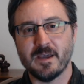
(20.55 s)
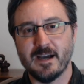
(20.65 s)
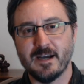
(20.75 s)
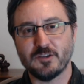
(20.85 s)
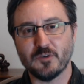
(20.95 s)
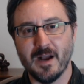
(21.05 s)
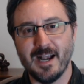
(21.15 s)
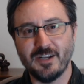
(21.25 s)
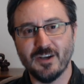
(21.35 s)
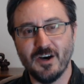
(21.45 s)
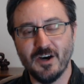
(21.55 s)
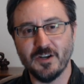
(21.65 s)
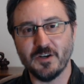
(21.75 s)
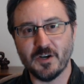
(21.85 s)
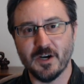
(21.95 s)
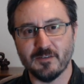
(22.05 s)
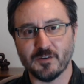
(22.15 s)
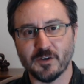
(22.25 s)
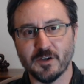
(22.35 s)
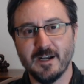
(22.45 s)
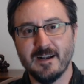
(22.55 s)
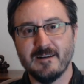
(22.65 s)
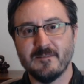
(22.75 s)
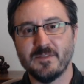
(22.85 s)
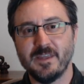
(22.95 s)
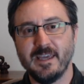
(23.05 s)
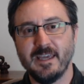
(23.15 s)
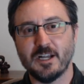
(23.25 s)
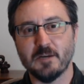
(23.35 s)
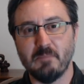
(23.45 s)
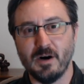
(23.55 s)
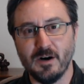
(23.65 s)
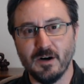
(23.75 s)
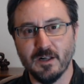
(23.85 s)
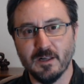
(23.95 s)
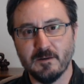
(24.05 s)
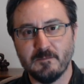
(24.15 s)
uh, trying to uncover the cabal,